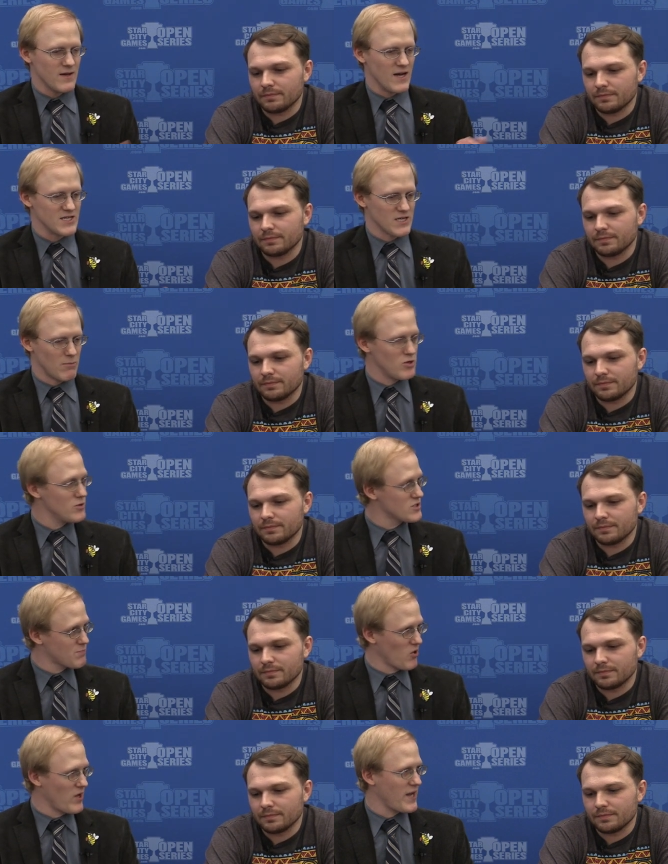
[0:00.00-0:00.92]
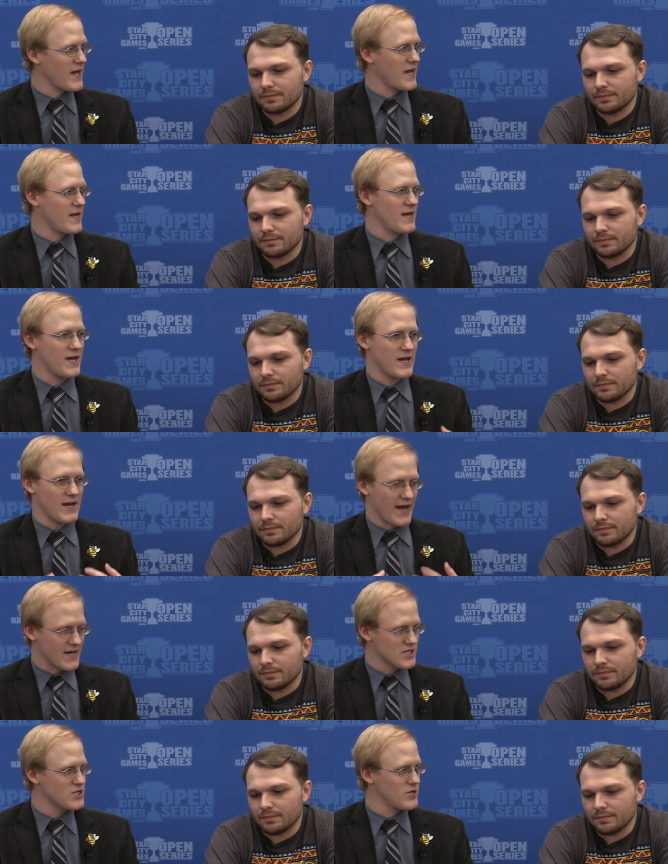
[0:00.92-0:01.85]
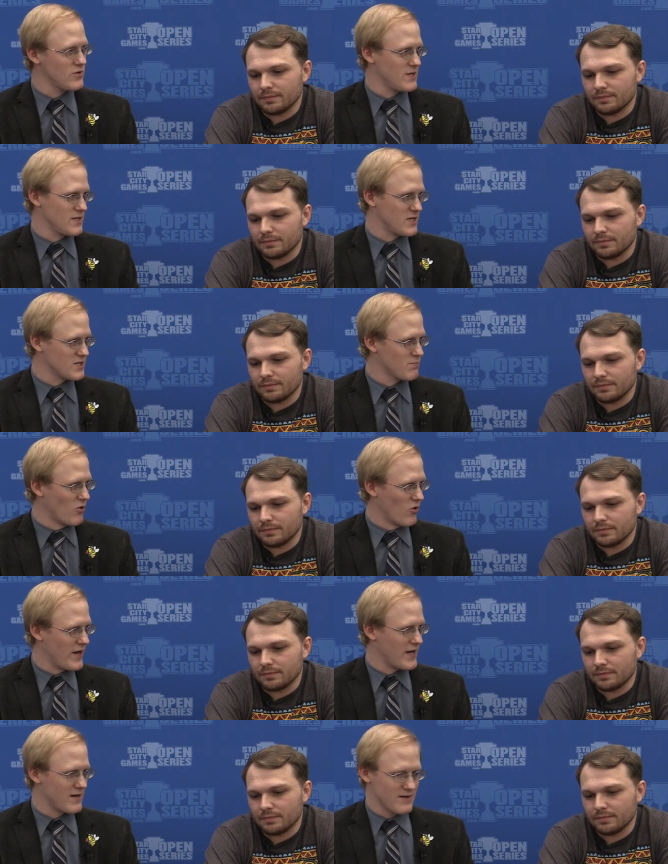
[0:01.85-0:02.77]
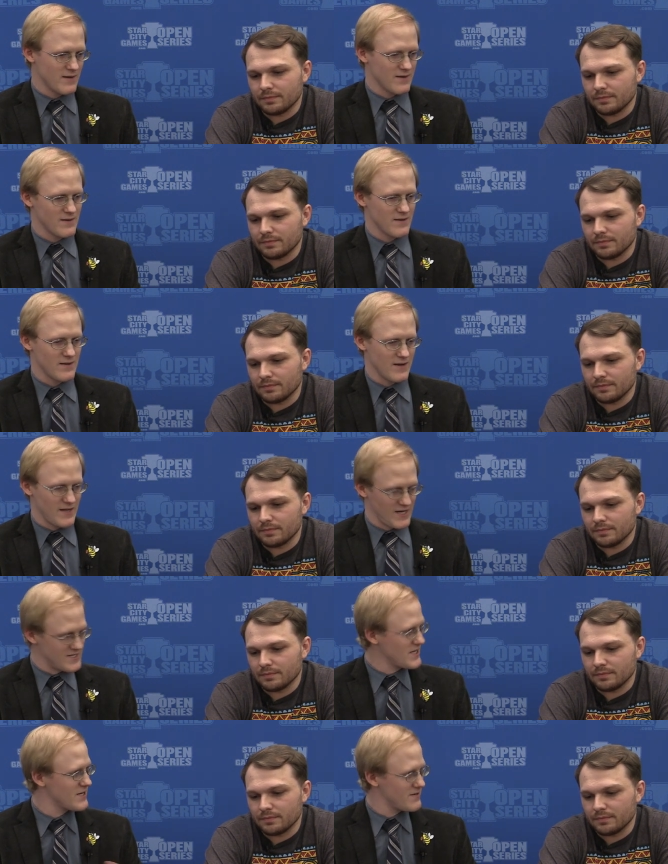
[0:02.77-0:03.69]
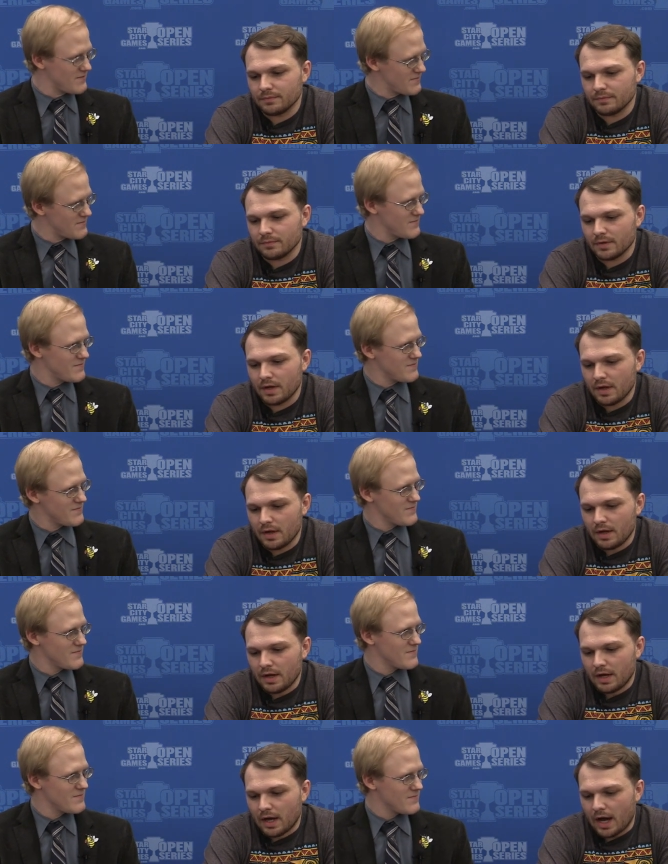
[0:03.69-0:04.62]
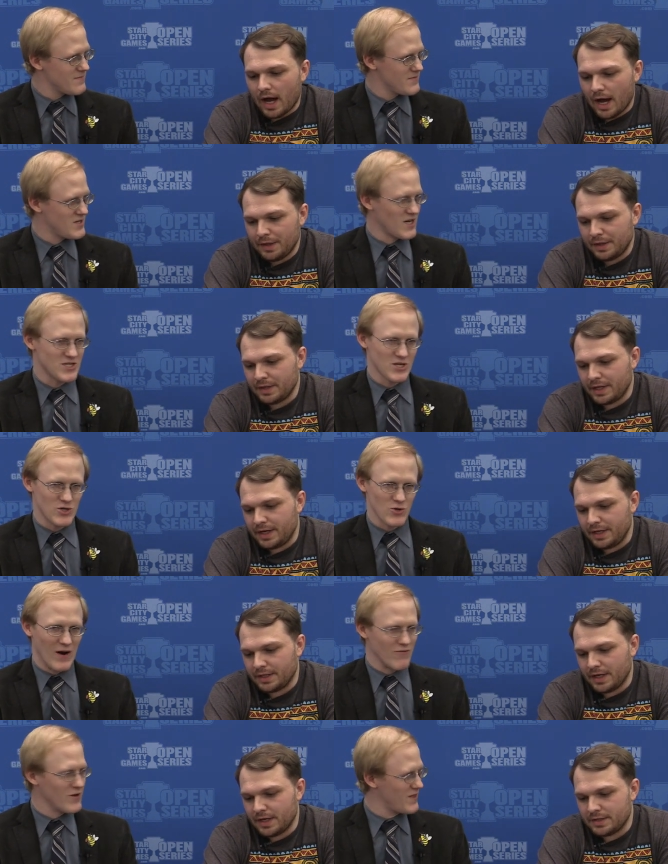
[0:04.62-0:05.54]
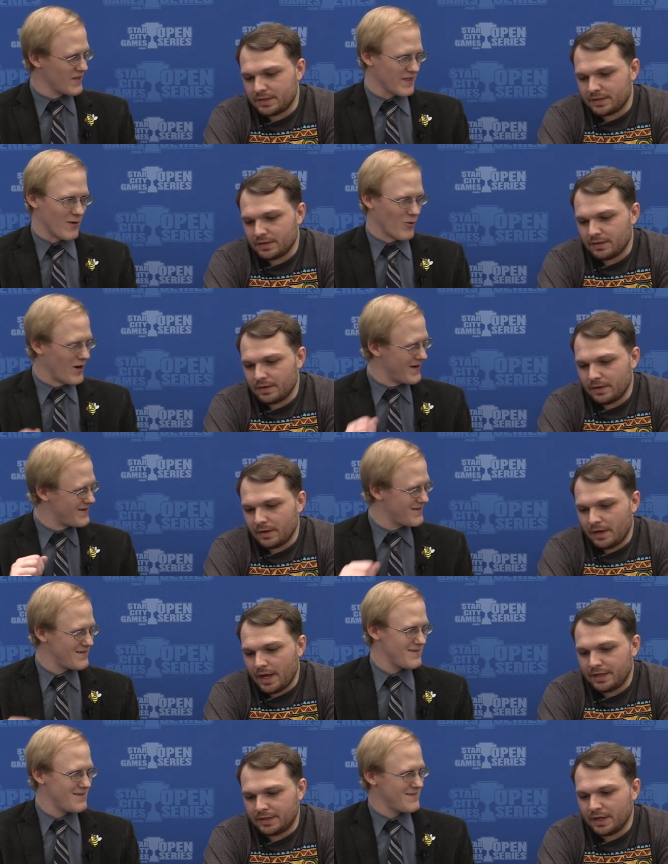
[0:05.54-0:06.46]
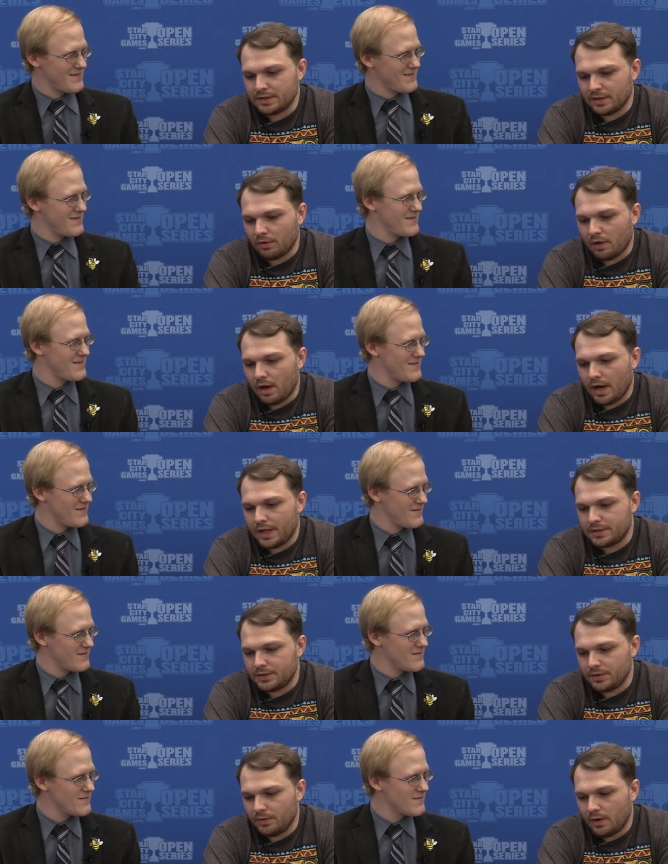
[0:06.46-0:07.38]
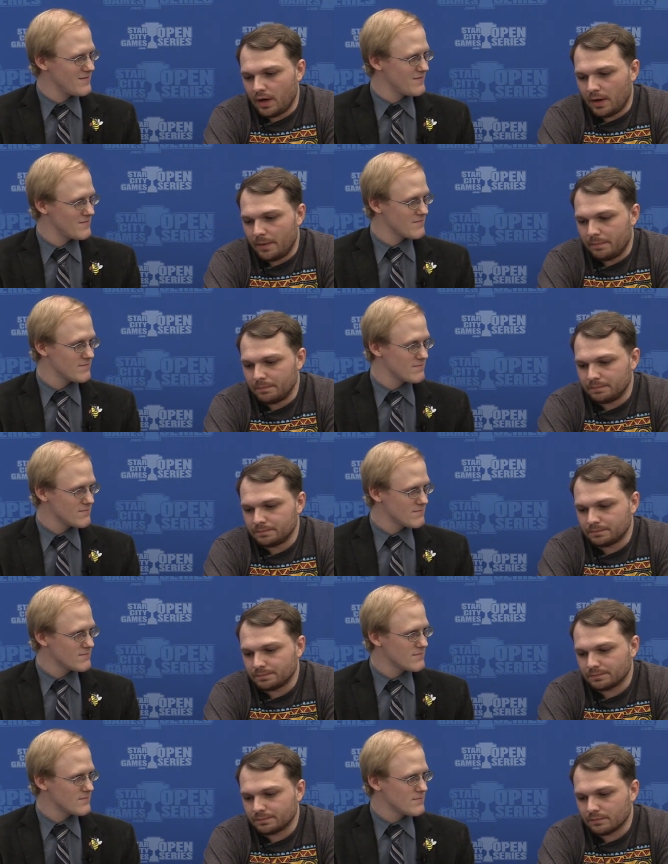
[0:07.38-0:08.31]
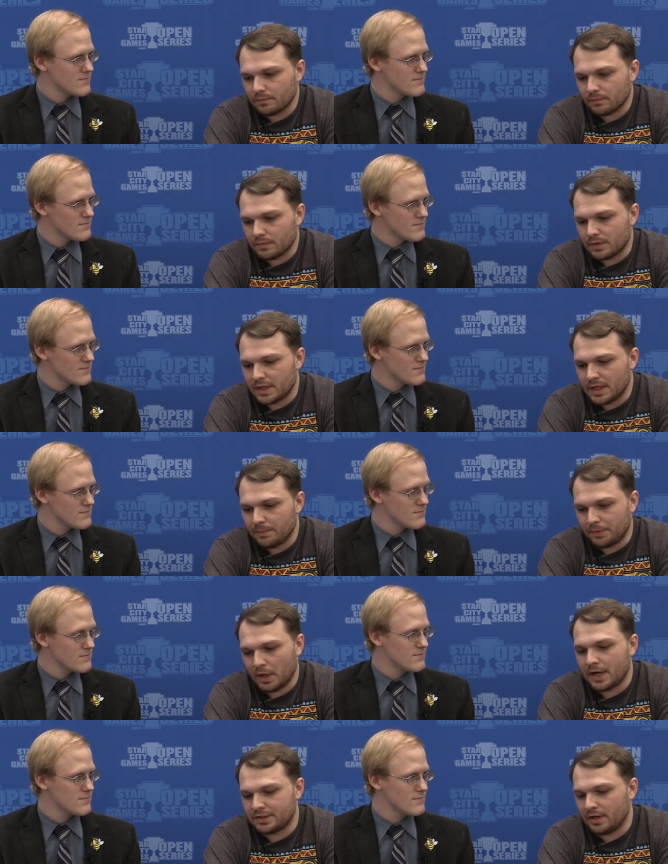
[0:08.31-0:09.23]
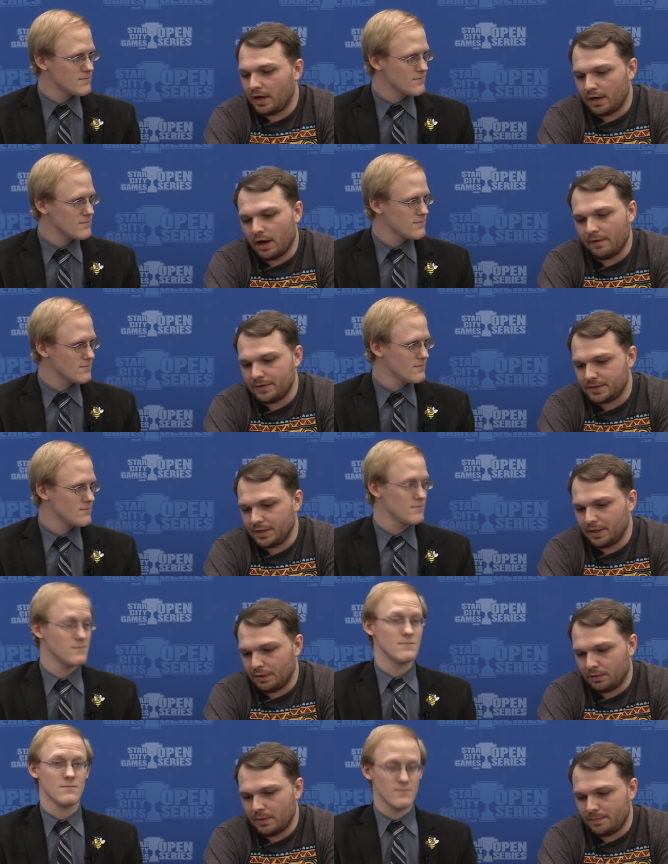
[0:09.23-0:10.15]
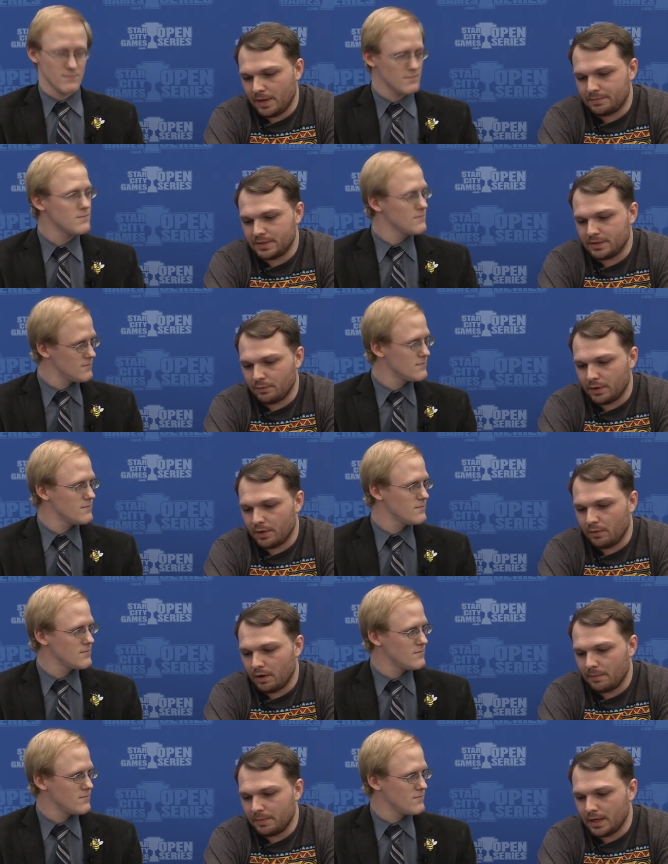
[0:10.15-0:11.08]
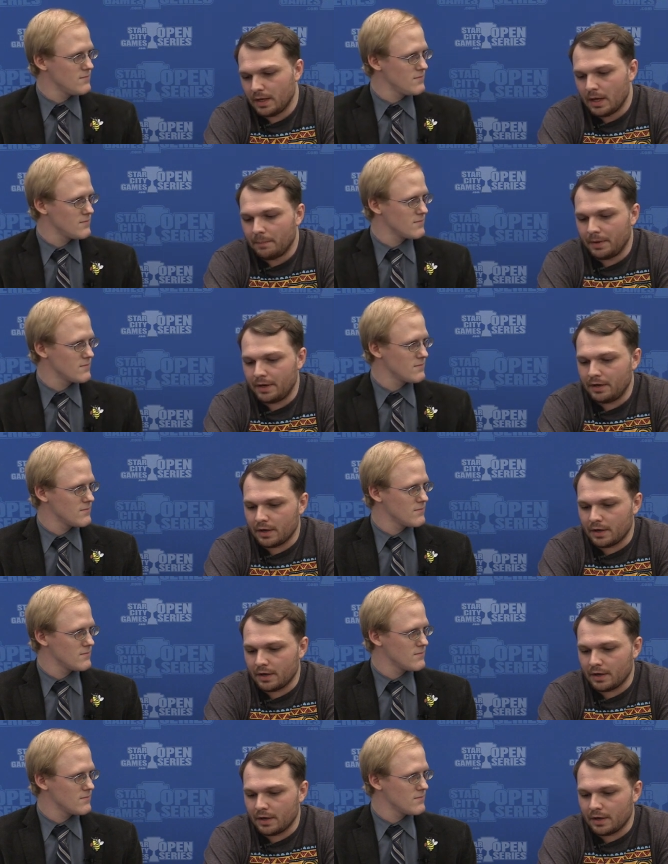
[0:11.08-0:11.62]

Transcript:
Speaker 1: As someone who's playing it in X2 at this point, is it? I think does that it, do it does, everything they
Speaker 2: want. It does a lot to um, keep thoughts on. Obviously, the three pips is where you want to be, but it